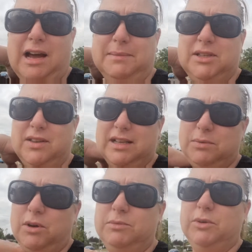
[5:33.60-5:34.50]
So that's
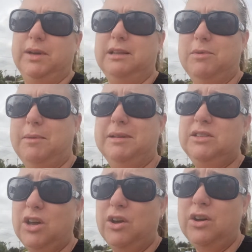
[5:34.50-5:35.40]
what I'm doing at the moment.
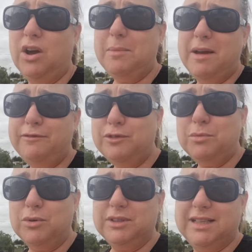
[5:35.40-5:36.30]
So I'm out for a
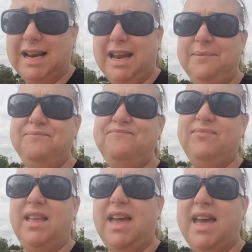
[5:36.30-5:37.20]
walk today,
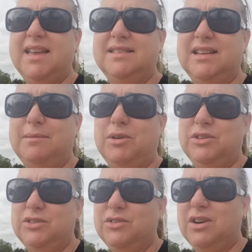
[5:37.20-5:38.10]
and I
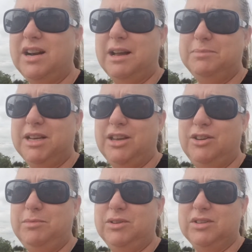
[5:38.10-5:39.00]
just thought I'd update
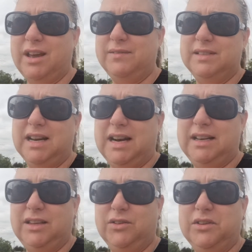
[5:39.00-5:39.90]
you because I haven't done
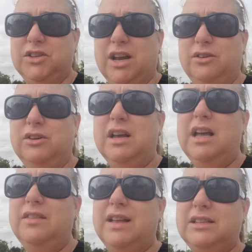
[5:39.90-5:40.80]
anything on the channel.
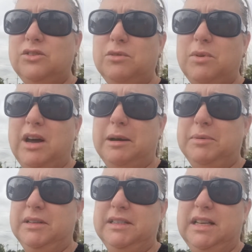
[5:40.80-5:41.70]
That's sort of what
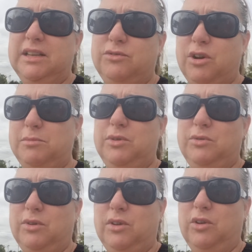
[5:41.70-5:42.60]
happened. It's thrown me
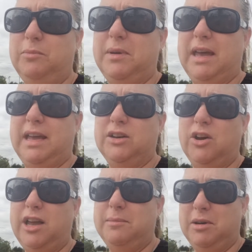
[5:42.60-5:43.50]
through a loop, and
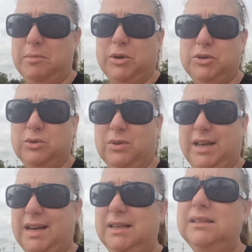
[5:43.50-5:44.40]
I am an emotional
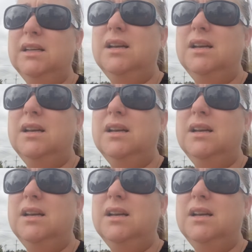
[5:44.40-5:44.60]
eater.